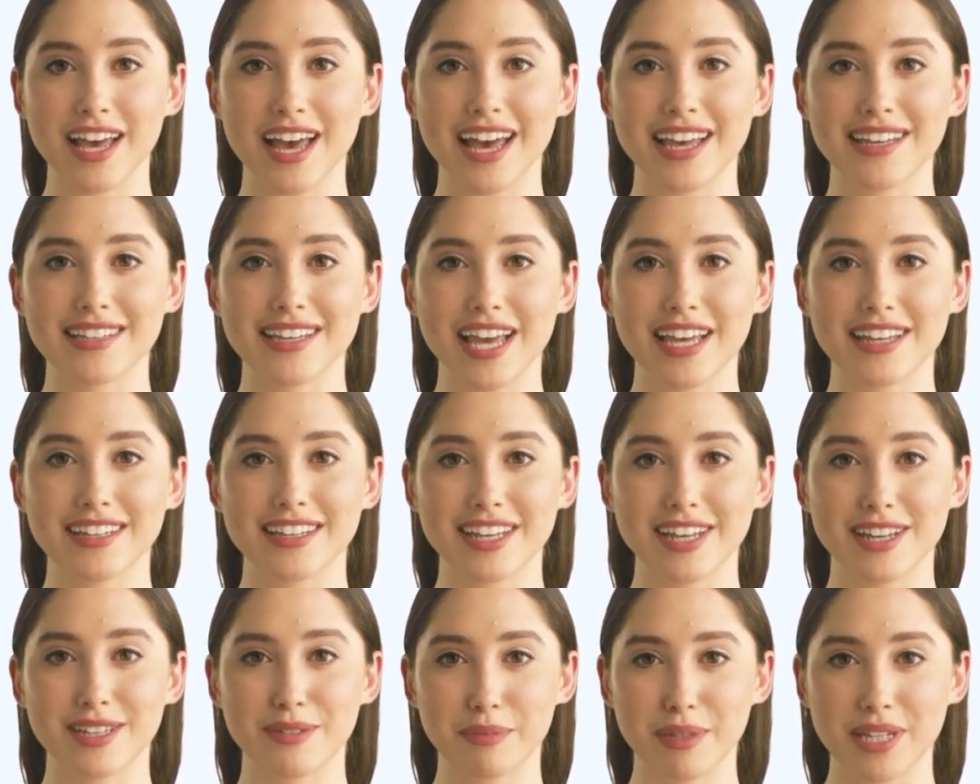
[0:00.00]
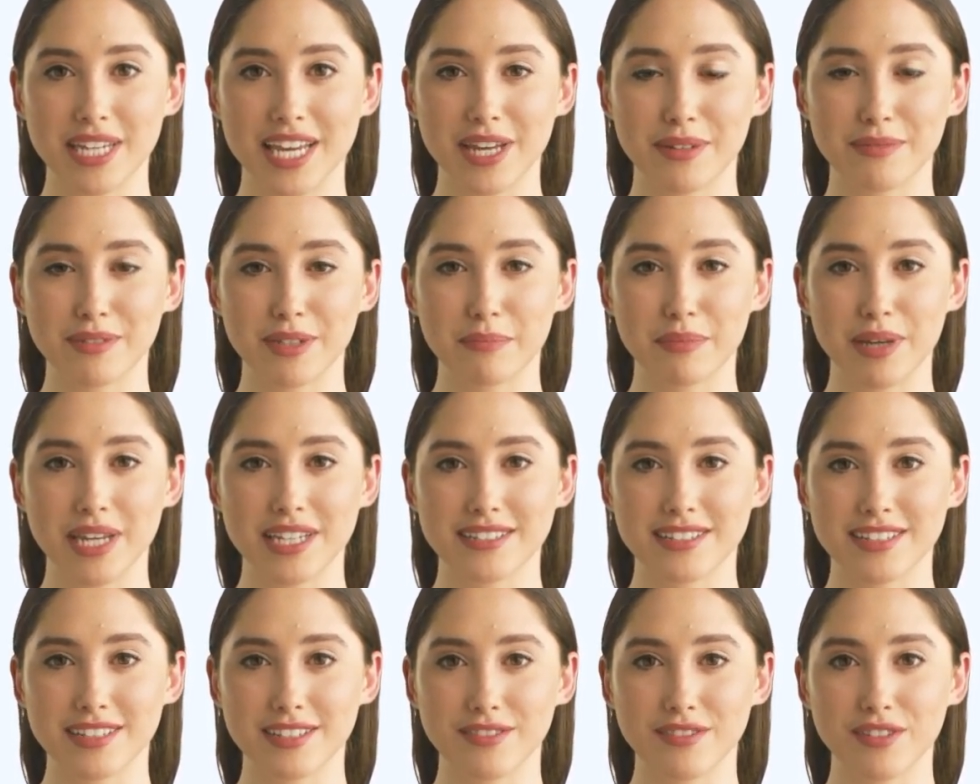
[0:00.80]
His ideas became the
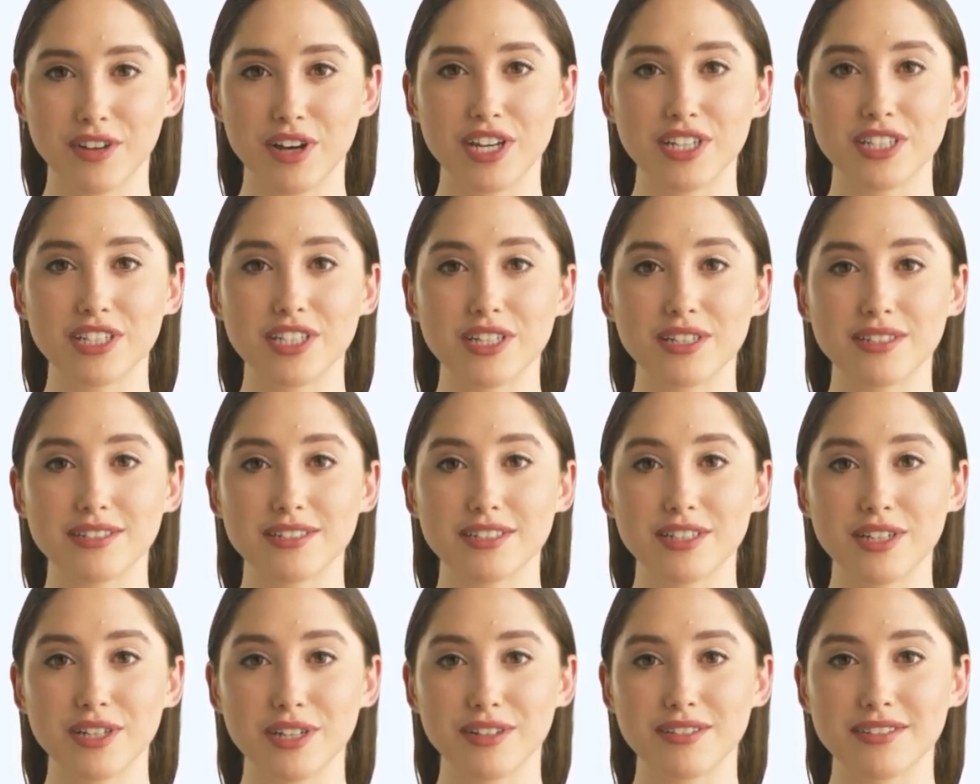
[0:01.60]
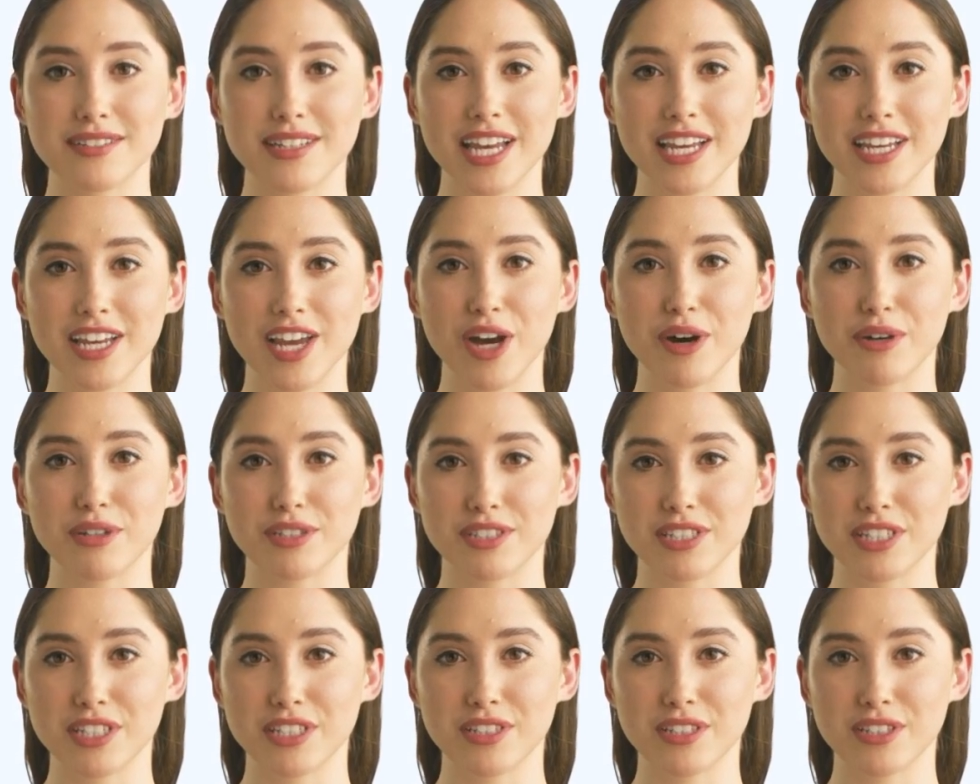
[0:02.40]
basis for a new school of
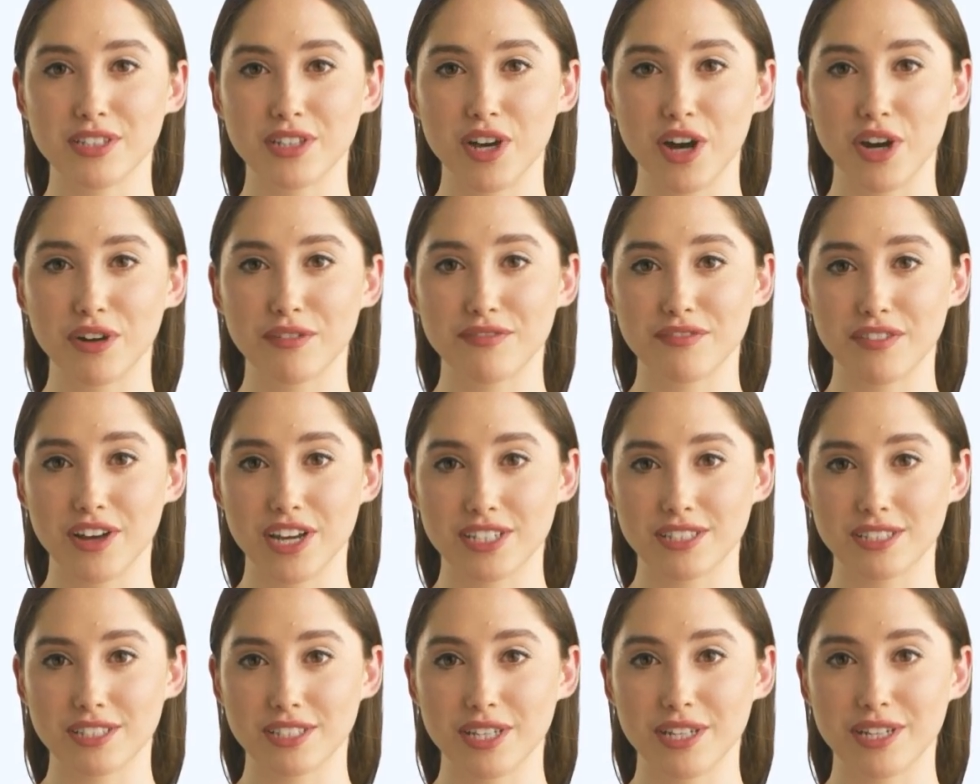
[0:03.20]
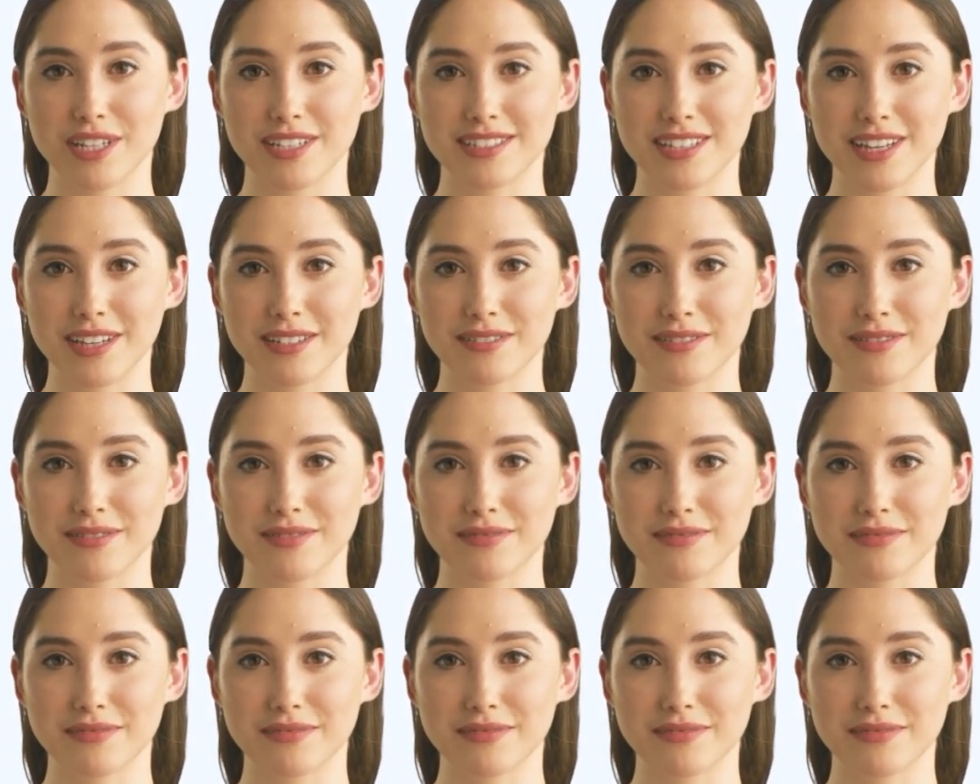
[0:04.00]
psychology, called functionalism.